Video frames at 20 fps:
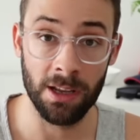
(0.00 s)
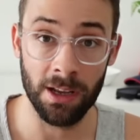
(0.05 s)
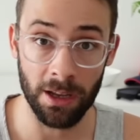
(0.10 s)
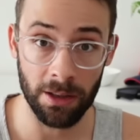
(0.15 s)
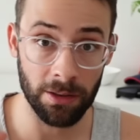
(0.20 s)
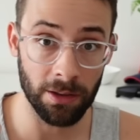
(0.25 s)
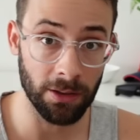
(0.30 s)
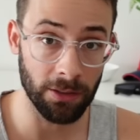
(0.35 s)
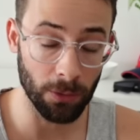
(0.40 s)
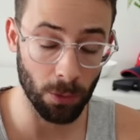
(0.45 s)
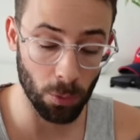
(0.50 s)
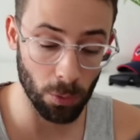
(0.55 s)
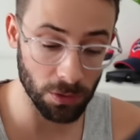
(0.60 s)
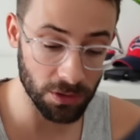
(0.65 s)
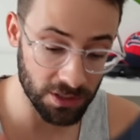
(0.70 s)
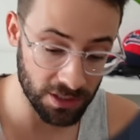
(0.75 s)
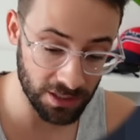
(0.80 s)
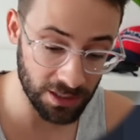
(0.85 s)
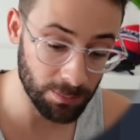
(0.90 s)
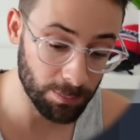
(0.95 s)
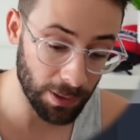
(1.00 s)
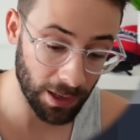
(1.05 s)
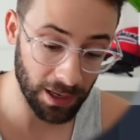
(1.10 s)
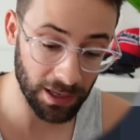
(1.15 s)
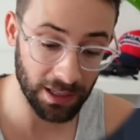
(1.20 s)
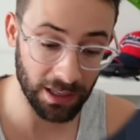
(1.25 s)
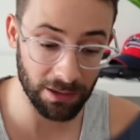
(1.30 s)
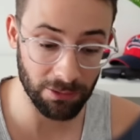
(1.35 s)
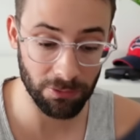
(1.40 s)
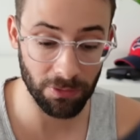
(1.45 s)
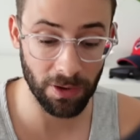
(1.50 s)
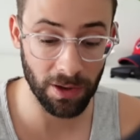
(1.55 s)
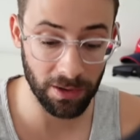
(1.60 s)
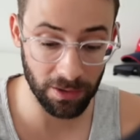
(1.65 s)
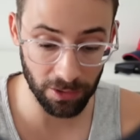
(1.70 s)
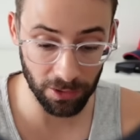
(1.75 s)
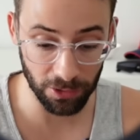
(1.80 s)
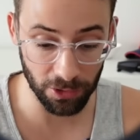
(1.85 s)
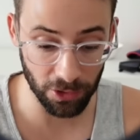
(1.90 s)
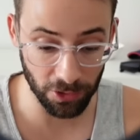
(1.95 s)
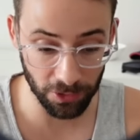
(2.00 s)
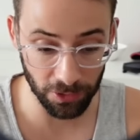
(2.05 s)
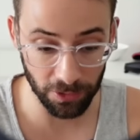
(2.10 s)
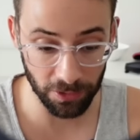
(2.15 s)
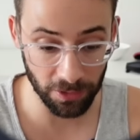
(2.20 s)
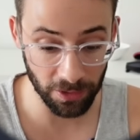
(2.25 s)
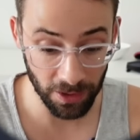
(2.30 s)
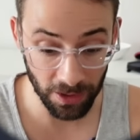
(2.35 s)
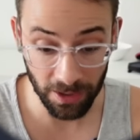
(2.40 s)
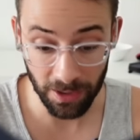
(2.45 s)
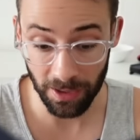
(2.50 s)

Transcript: and then the whole depegging event occurred,